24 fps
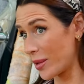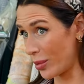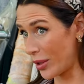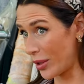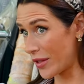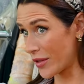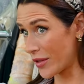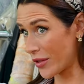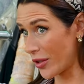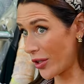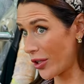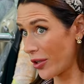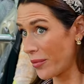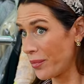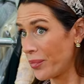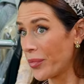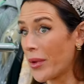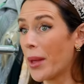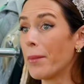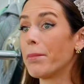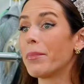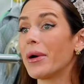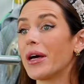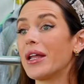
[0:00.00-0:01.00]
a blazer,
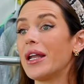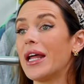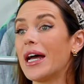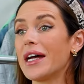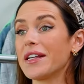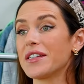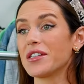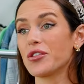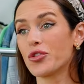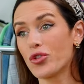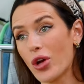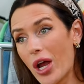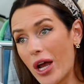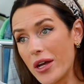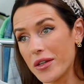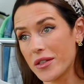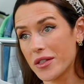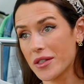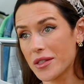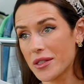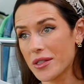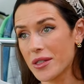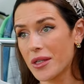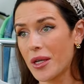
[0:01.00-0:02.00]
but as a
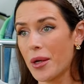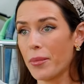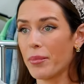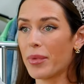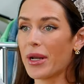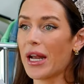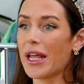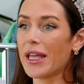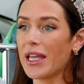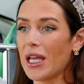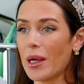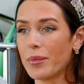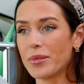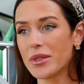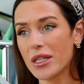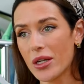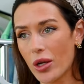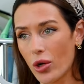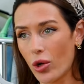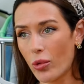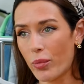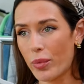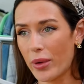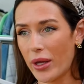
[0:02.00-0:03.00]
dress. But I kept it
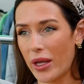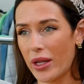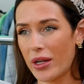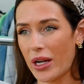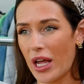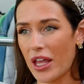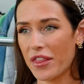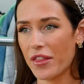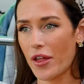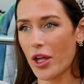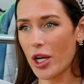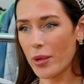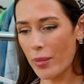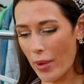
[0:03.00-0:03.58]
open. I thought